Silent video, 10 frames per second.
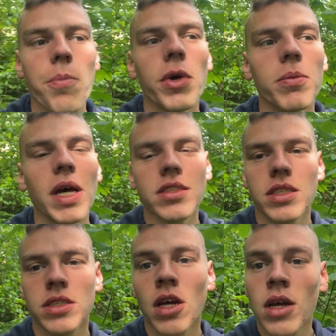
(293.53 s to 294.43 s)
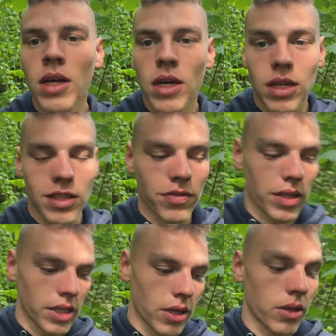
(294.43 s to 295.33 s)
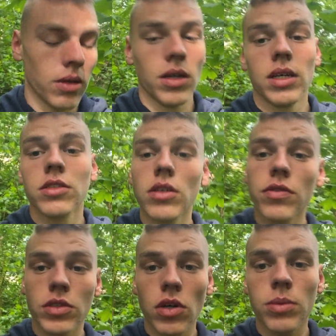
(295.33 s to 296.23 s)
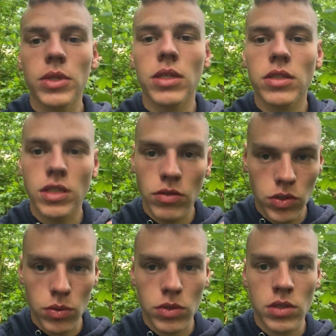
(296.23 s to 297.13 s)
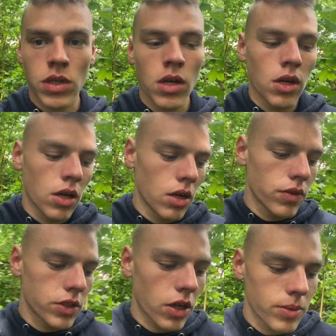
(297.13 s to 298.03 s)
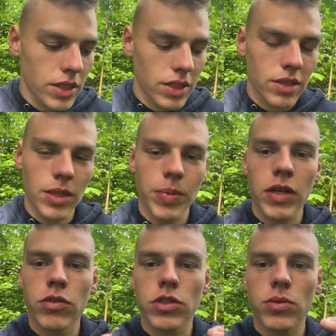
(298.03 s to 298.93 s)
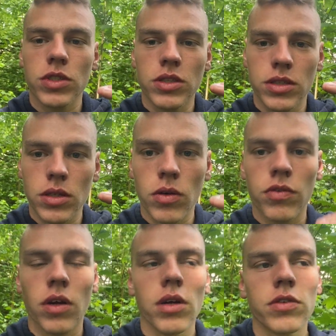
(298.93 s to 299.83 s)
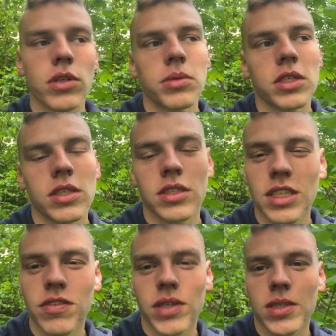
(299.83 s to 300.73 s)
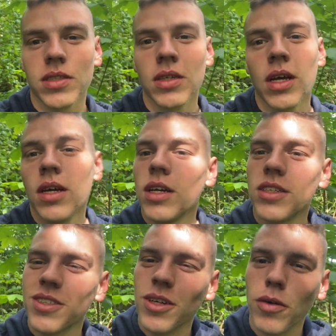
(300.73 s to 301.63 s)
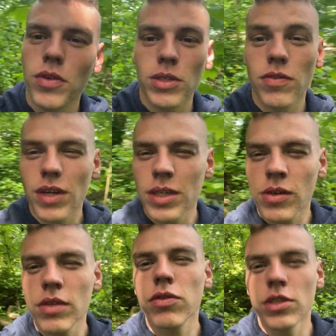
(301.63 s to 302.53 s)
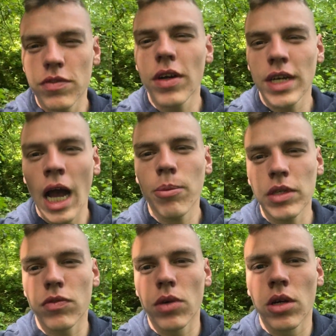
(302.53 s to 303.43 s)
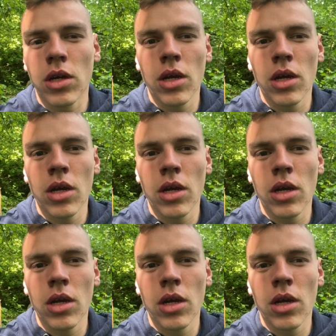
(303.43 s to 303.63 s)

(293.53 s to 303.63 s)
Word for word: But the message in this video is over time you're going to see results. Over time you're going to see big results in yourself. Over time you're going to see things in yourself that you're very grateful and you're very happy for.